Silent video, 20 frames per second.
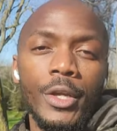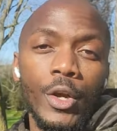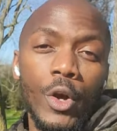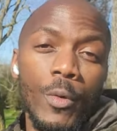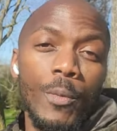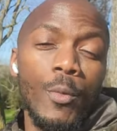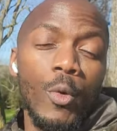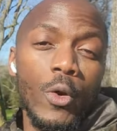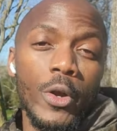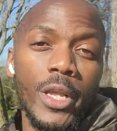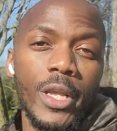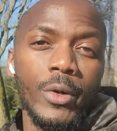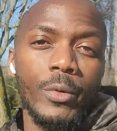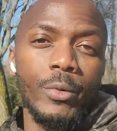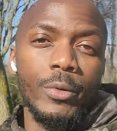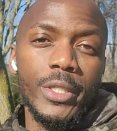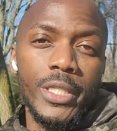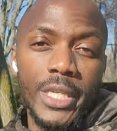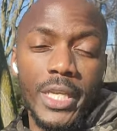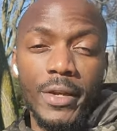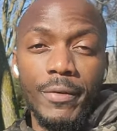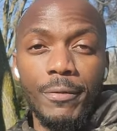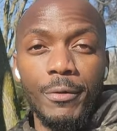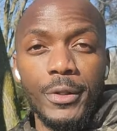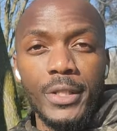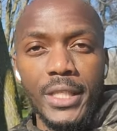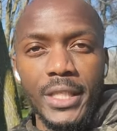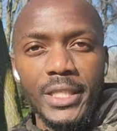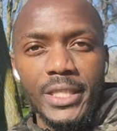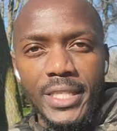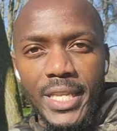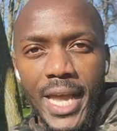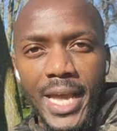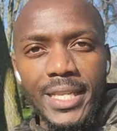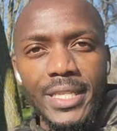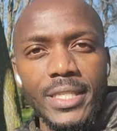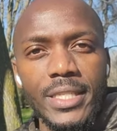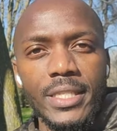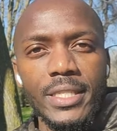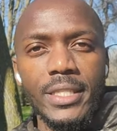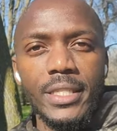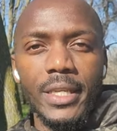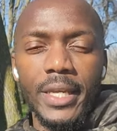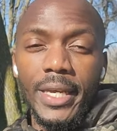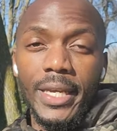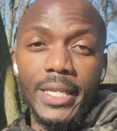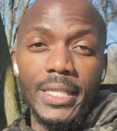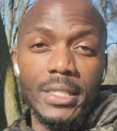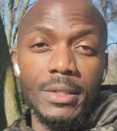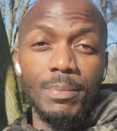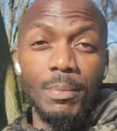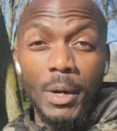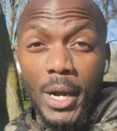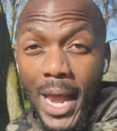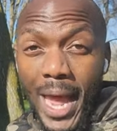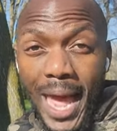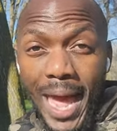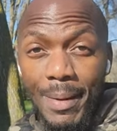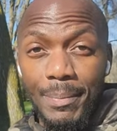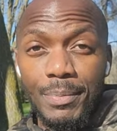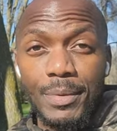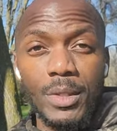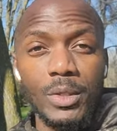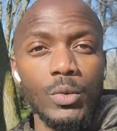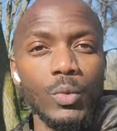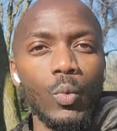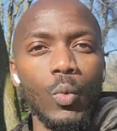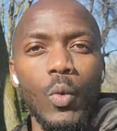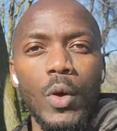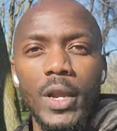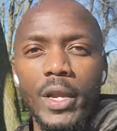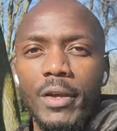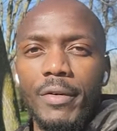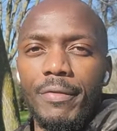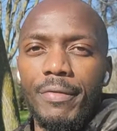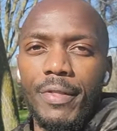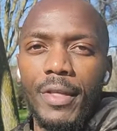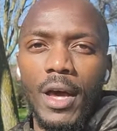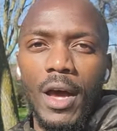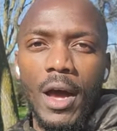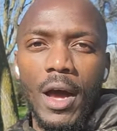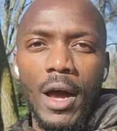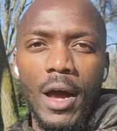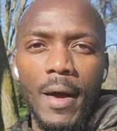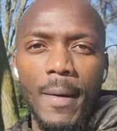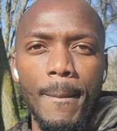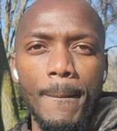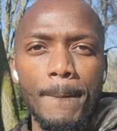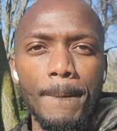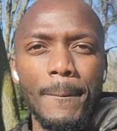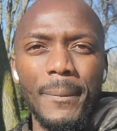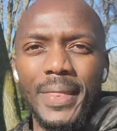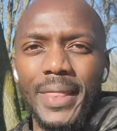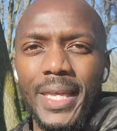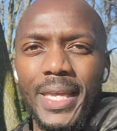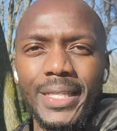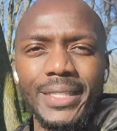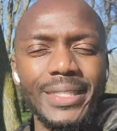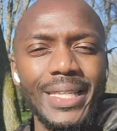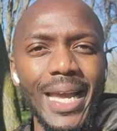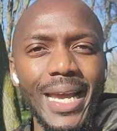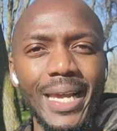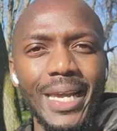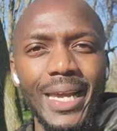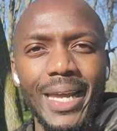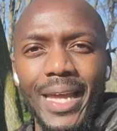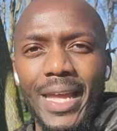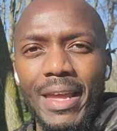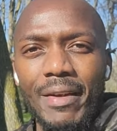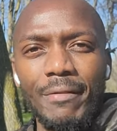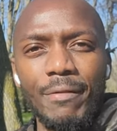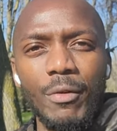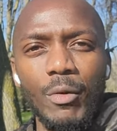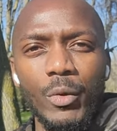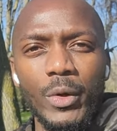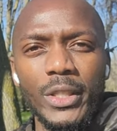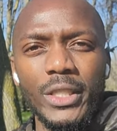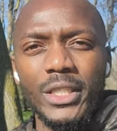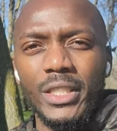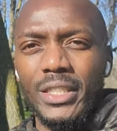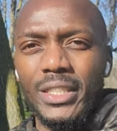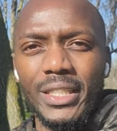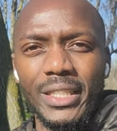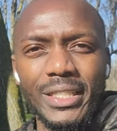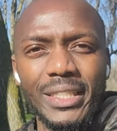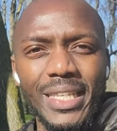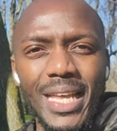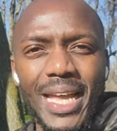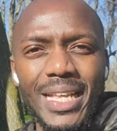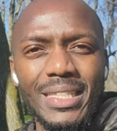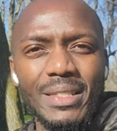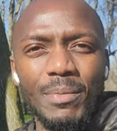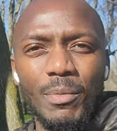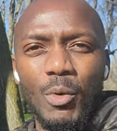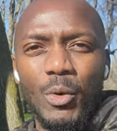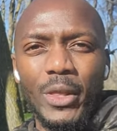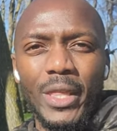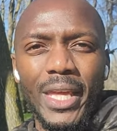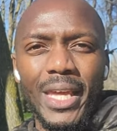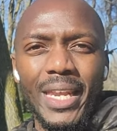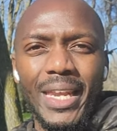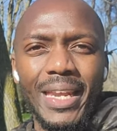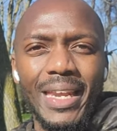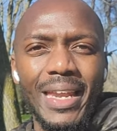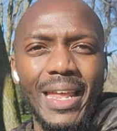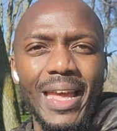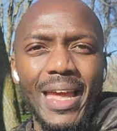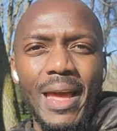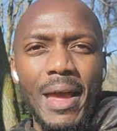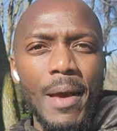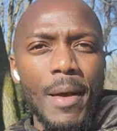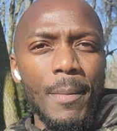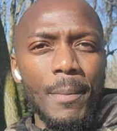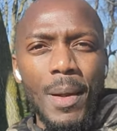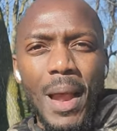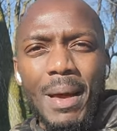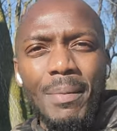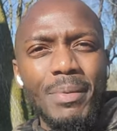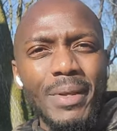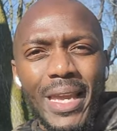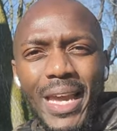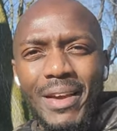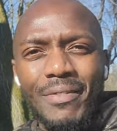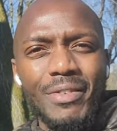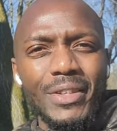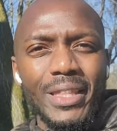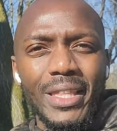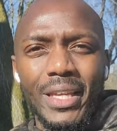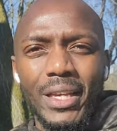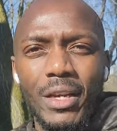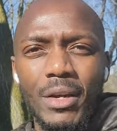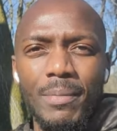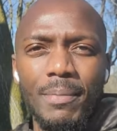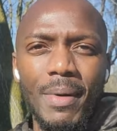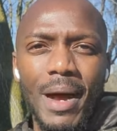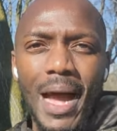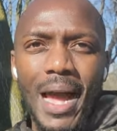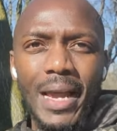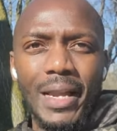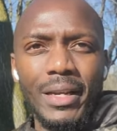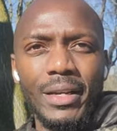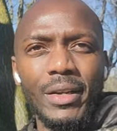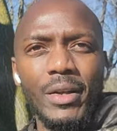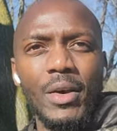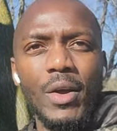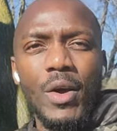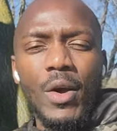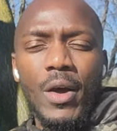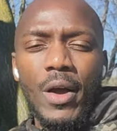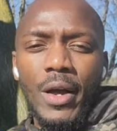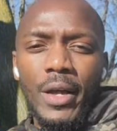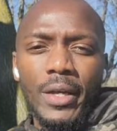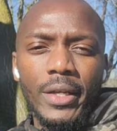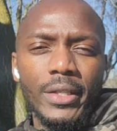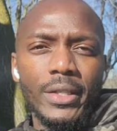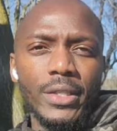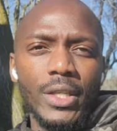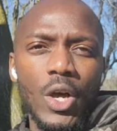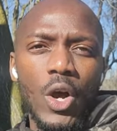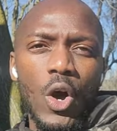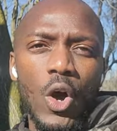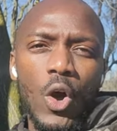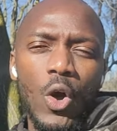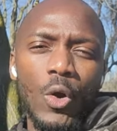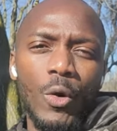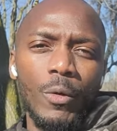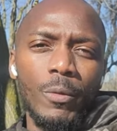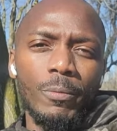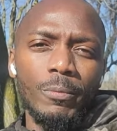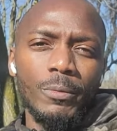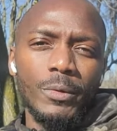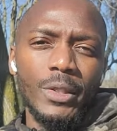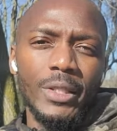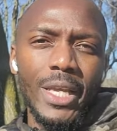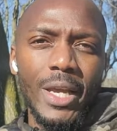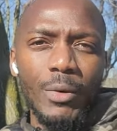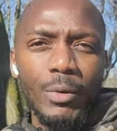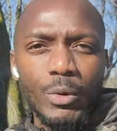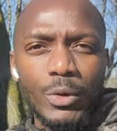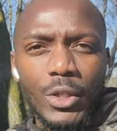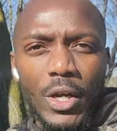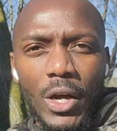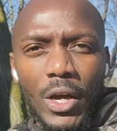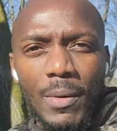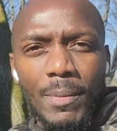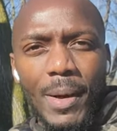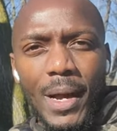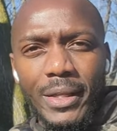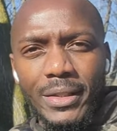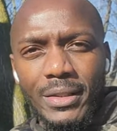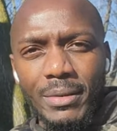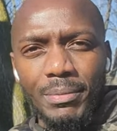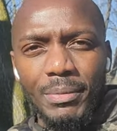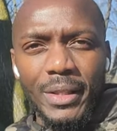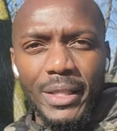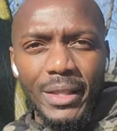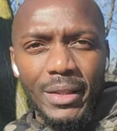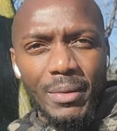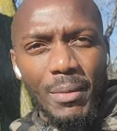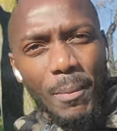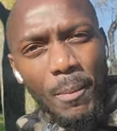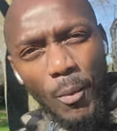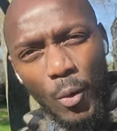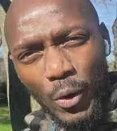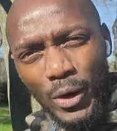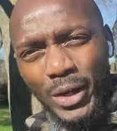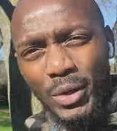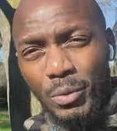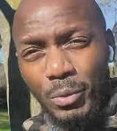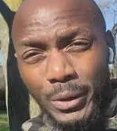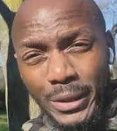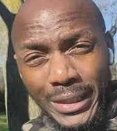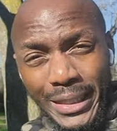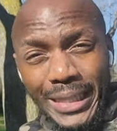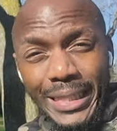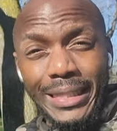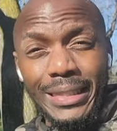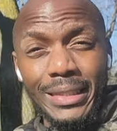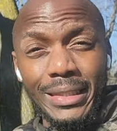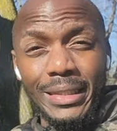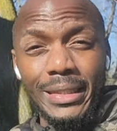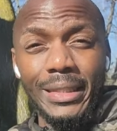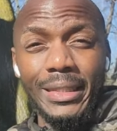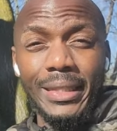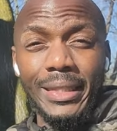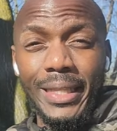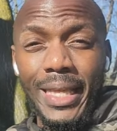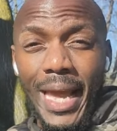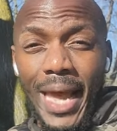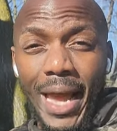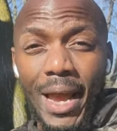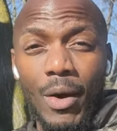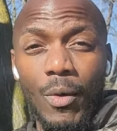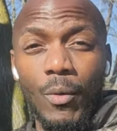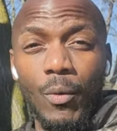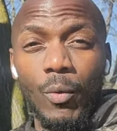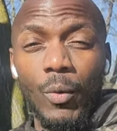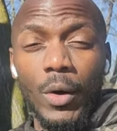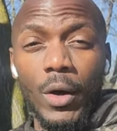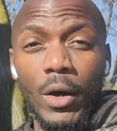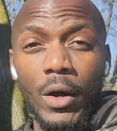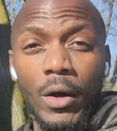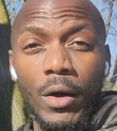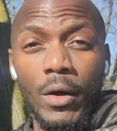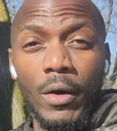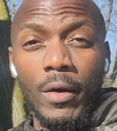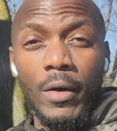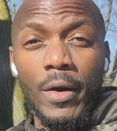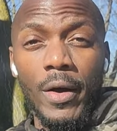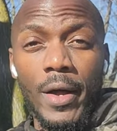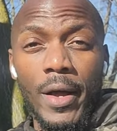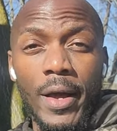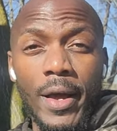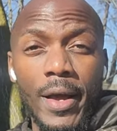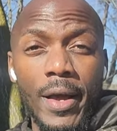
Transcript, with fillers: Your morning routine for success is perhaps one of the things that could influence your success more than probably everything combined. So today we'll talk about some morning routines that will,